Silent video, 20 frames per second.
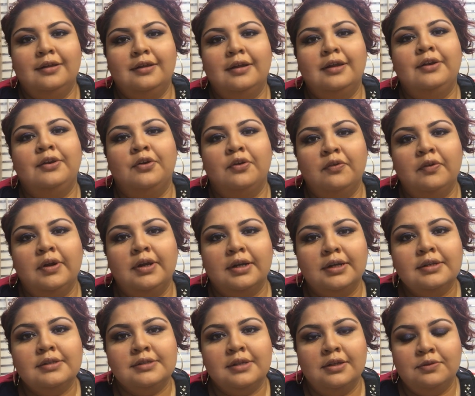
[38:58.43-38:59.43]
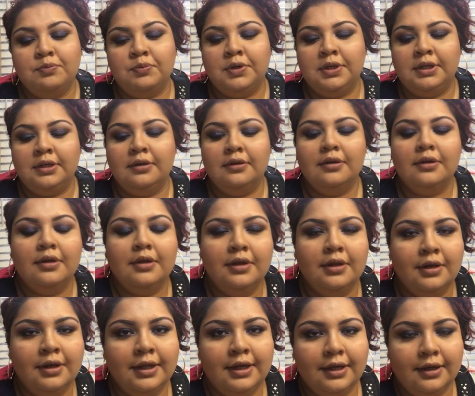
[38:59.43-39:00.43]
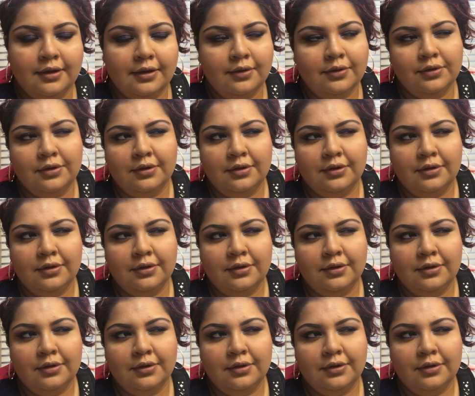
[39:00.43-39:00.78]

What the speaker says: I know, right? It sounds pretty, like,